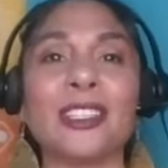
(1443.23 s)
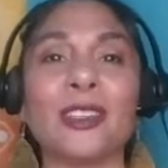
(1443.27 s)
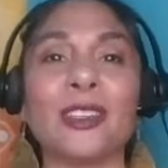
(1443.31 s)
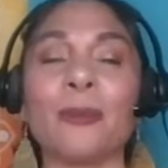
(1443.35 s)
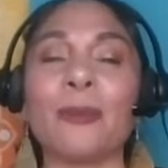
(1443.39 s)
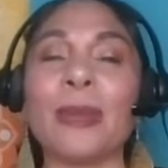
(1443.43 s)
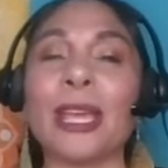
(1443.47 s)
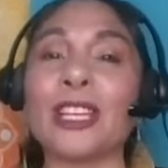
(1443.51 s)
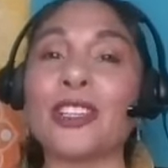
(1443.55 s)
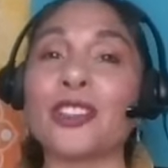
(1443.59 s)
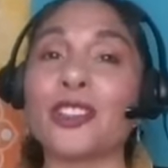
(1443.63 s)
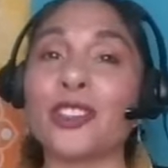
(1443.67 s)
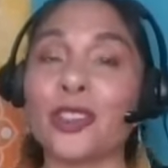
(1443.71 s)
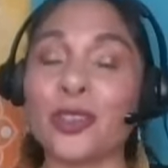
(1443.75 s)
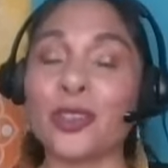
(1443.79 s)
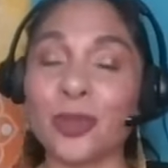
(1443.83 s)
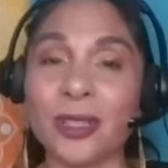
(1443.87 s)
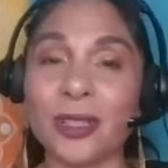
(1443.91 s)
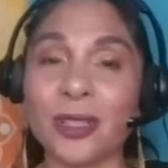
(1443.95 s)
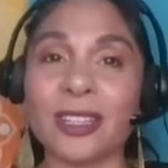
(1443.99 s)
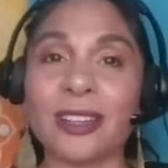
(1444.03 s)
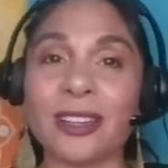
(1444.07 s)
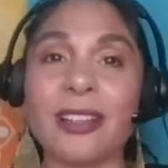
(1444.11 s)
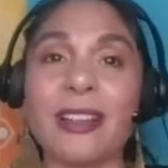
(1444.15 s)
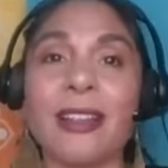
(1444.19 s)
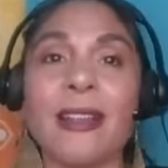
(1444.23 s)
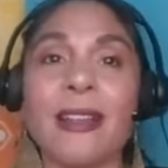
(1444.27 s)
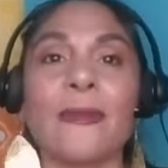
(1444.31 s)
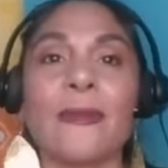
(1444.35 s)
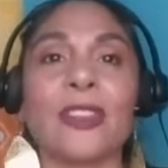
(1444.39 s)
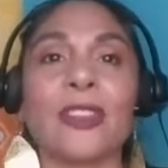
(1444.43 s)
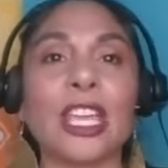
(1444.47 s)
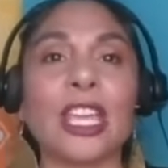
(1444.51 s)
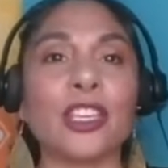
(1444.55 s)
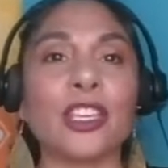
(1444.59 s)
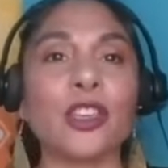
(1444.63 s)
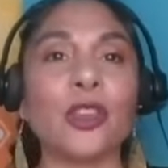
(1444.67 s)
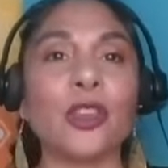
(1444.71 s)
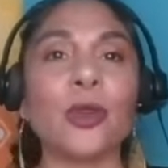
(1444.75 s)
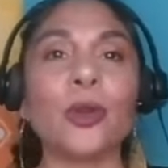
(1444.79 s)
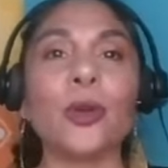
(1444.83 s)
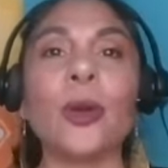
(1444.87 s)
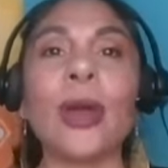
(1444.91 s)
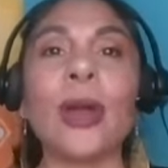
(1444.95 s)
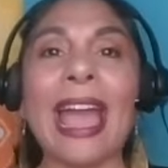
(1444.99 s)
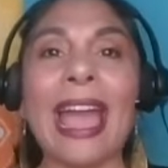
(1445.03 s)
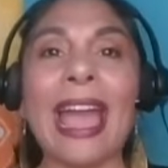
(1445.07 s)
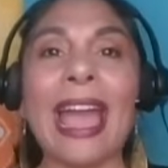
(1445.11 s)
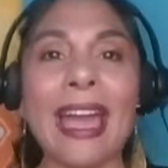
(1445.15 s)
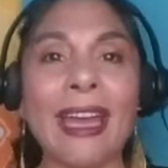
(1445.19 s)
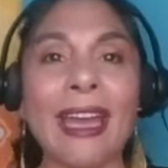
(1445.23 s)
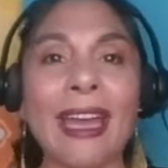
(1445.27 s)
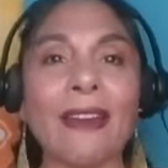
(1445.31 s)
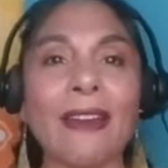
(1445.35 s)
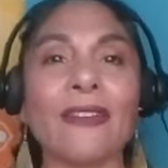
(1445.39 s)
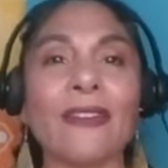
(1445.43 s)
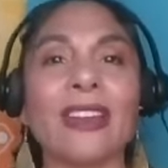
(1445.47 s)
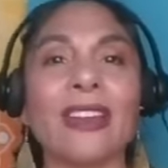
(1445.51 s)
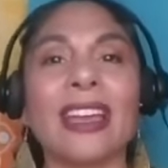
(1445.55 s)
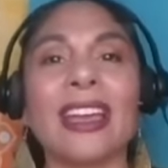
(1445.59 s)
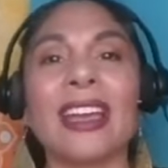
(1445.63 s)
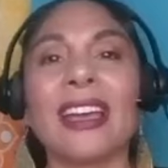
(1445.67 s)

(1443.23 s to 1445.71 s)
to make sure that you have